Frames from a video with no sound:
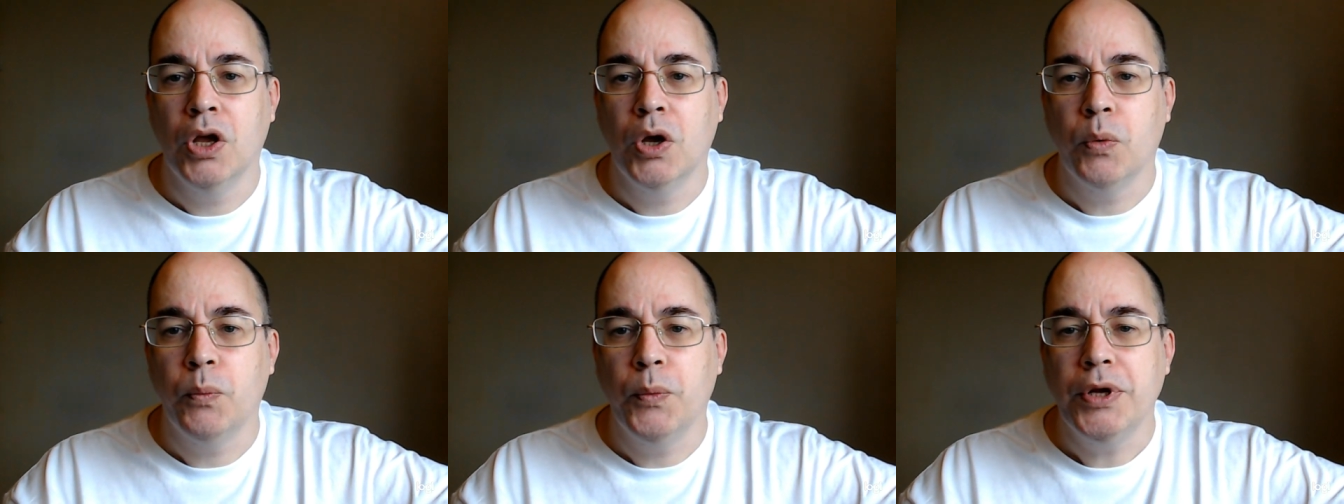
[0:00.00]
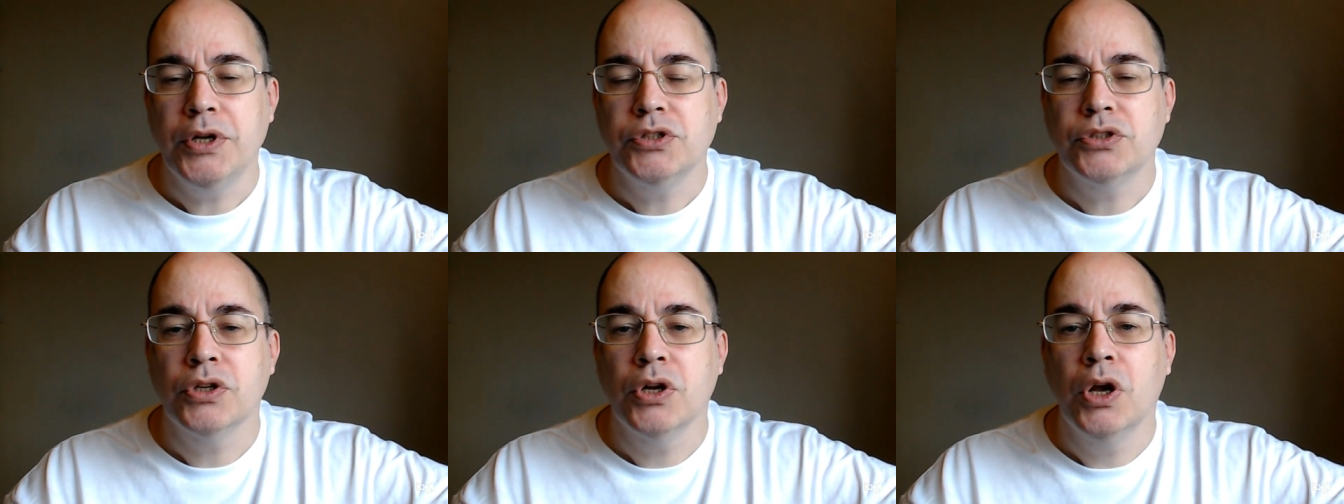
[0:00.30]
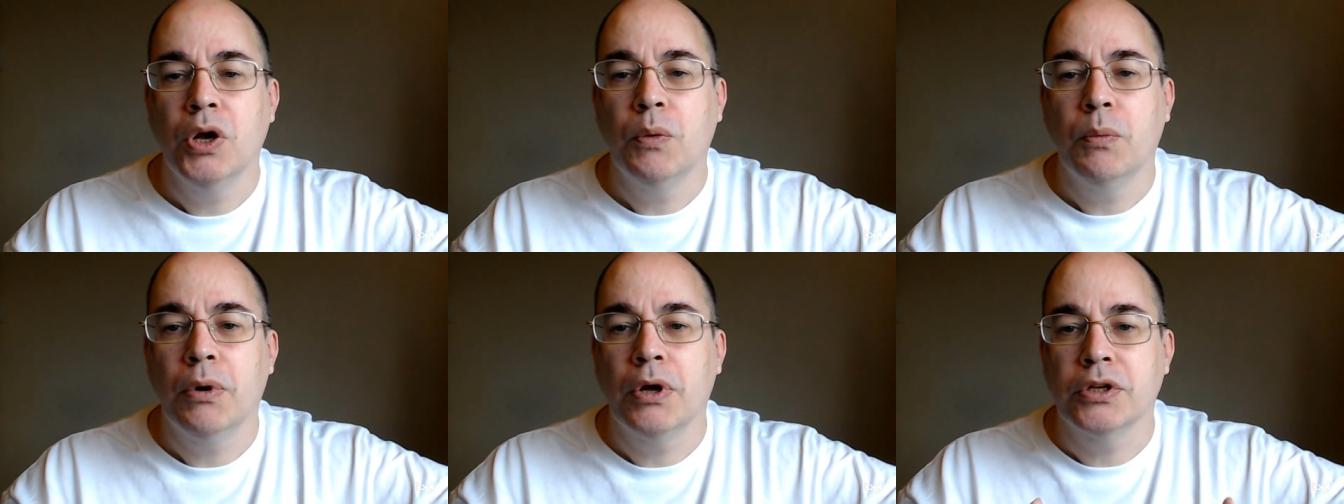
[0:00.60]
which
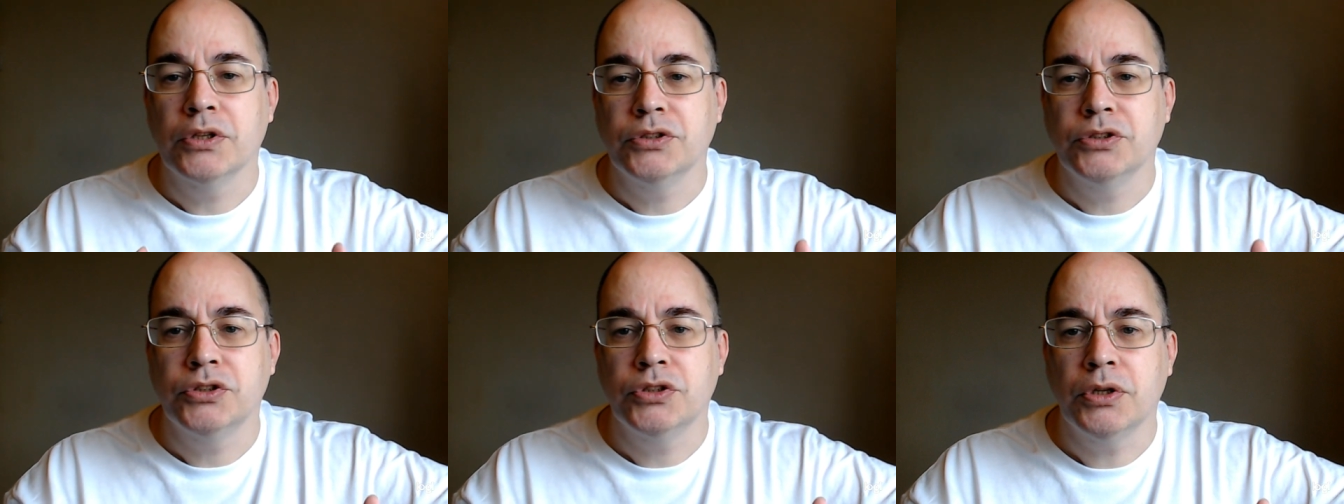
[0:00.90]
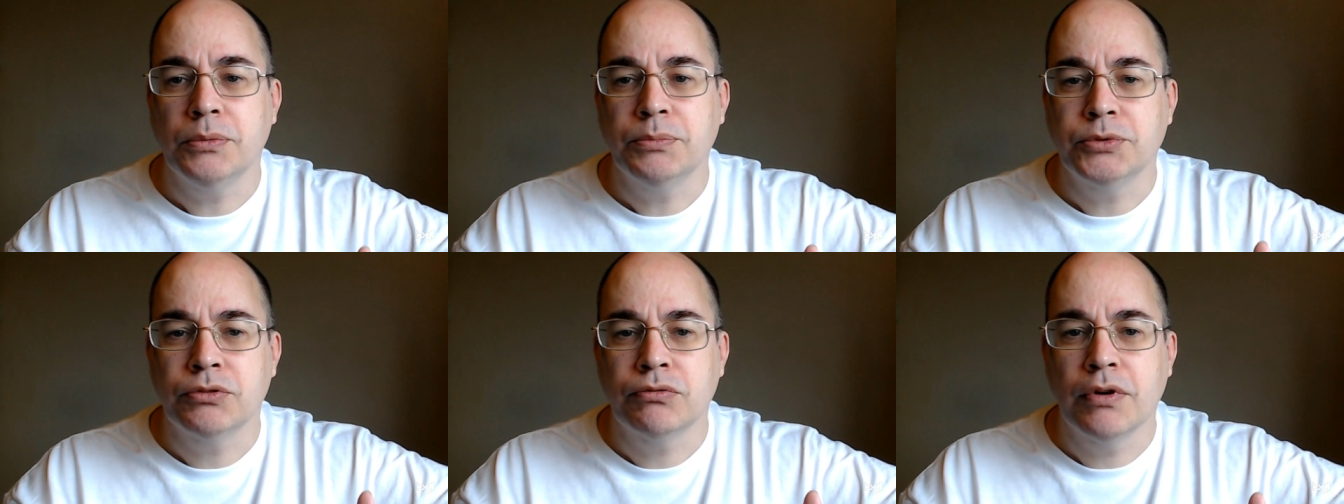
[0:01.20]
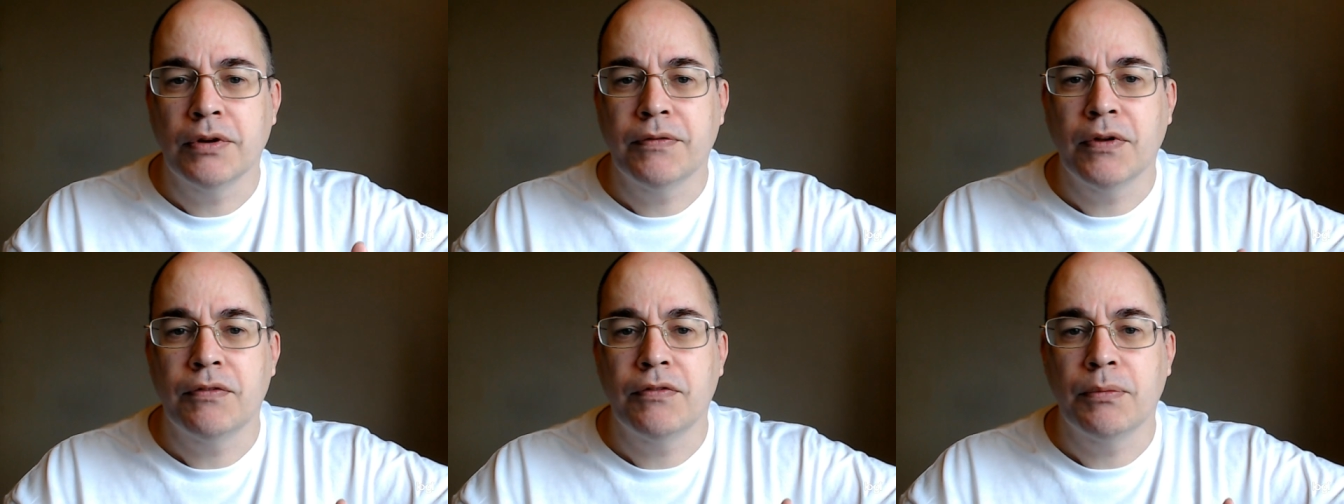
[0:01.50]
it stops the
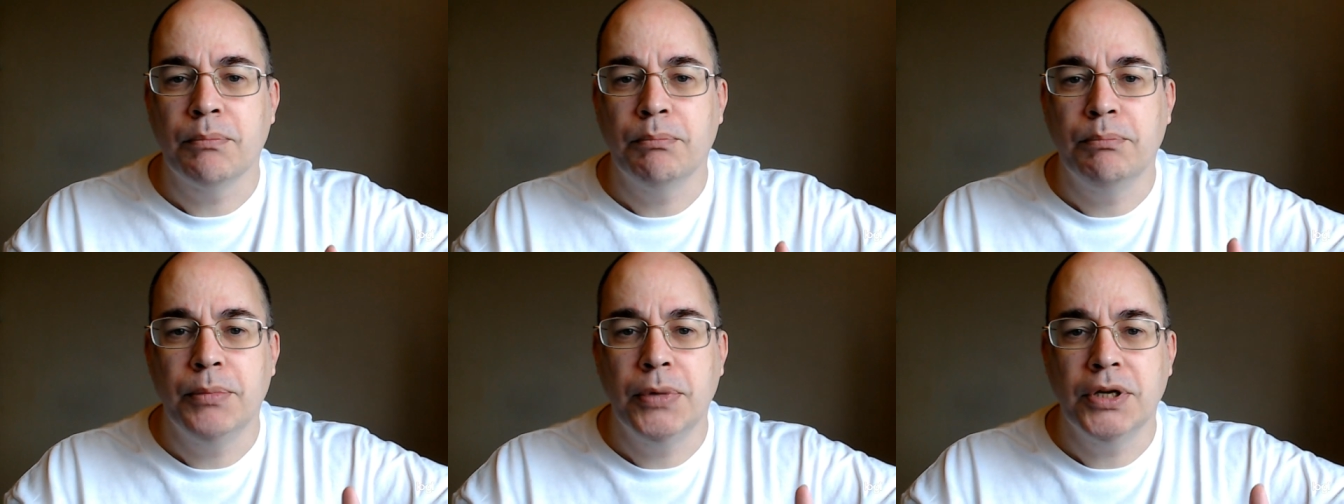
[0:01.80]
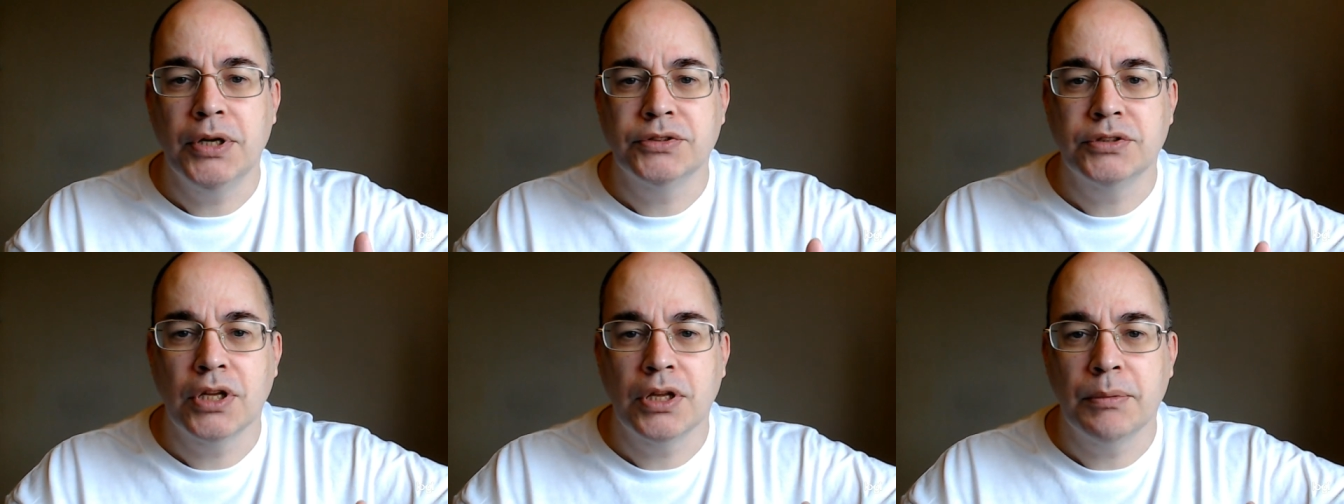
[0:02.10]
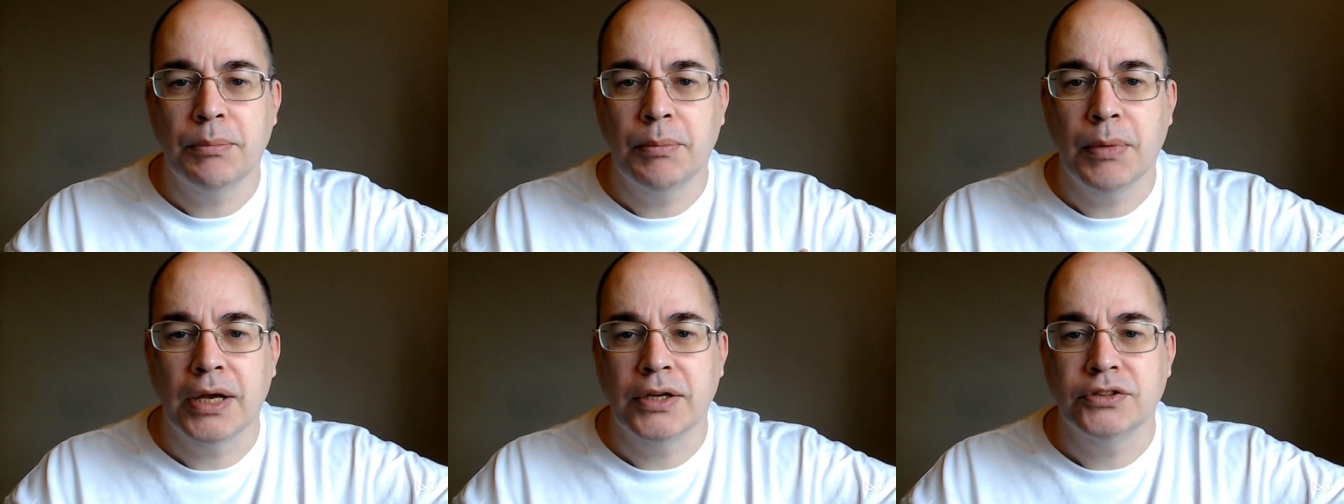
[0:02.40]
river from bursting the
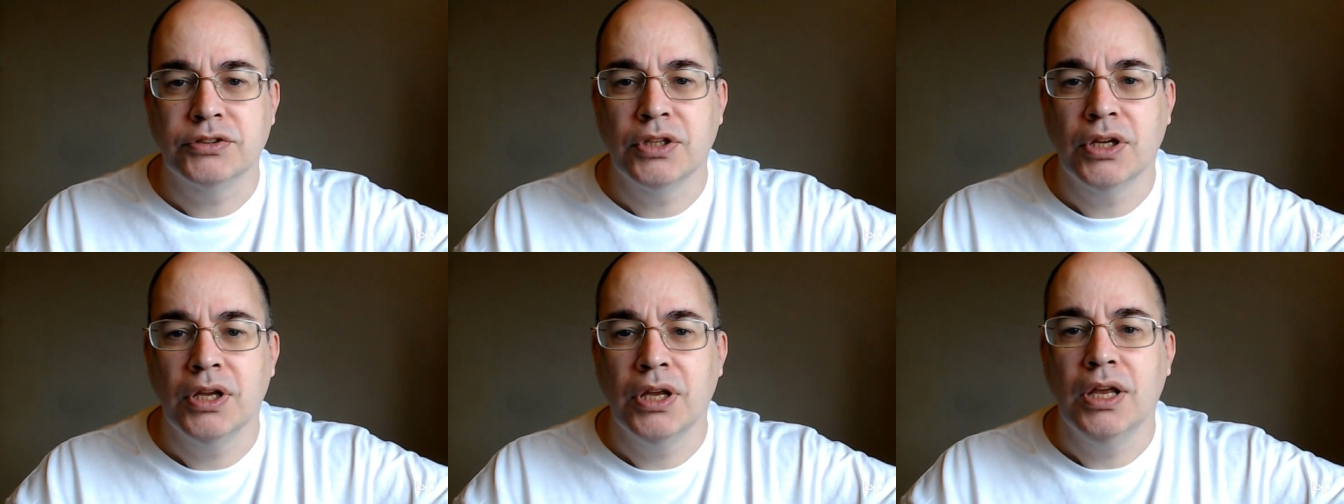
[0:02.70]
banks,